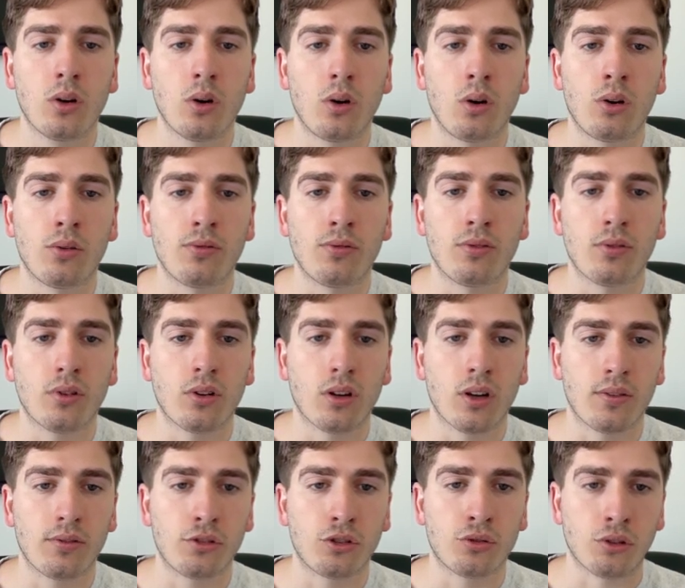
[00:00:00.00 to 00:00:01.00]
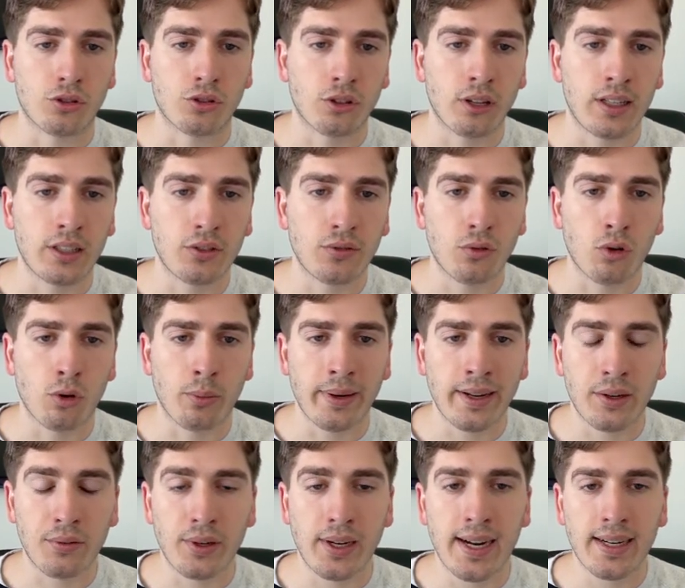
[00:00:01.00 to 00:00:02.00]
of kind of structure that's forming
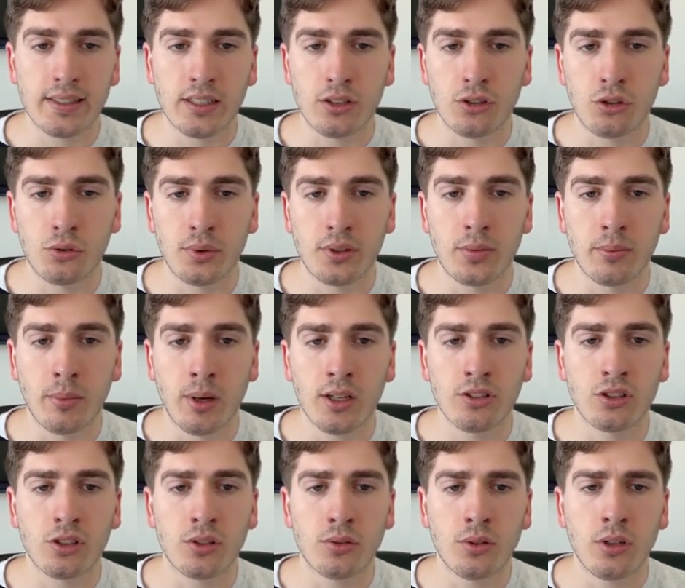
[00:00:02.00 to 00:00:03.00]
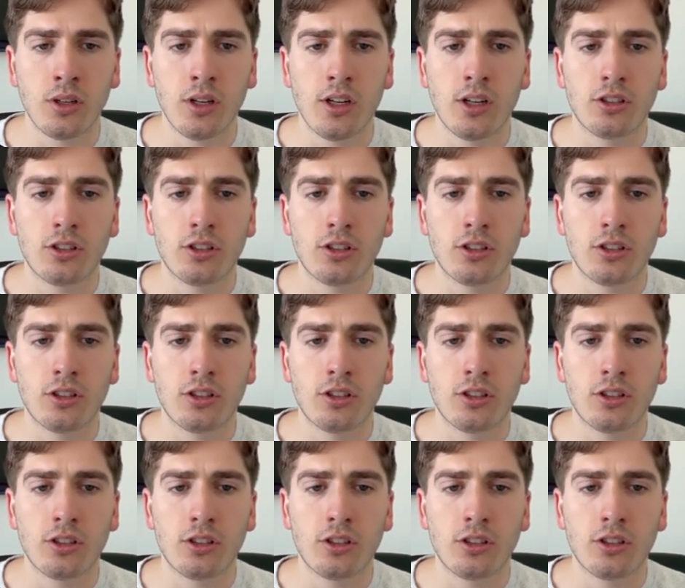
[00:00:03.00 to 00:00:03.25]
and reacting to a demand zone.